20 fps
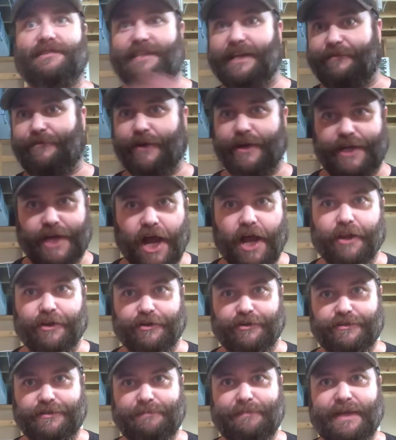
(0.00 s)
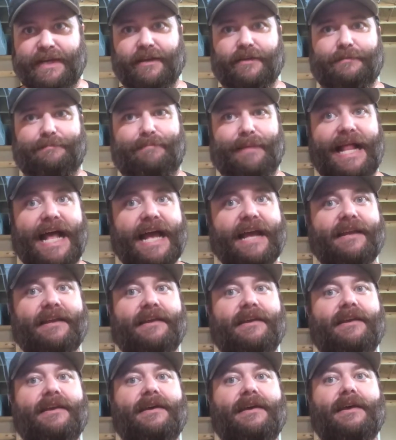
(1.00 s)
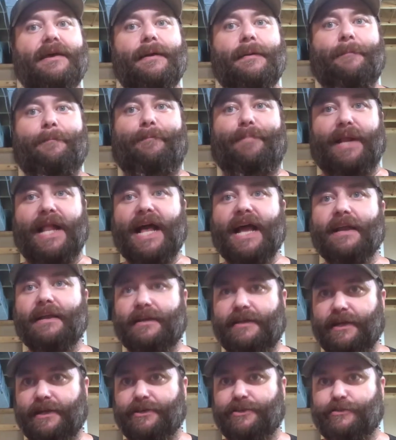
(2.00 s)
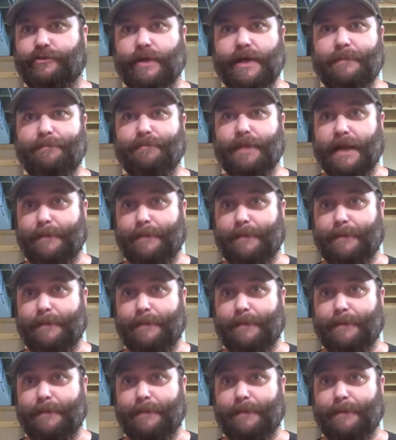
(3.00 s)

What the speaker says: different colors, because black shrimp,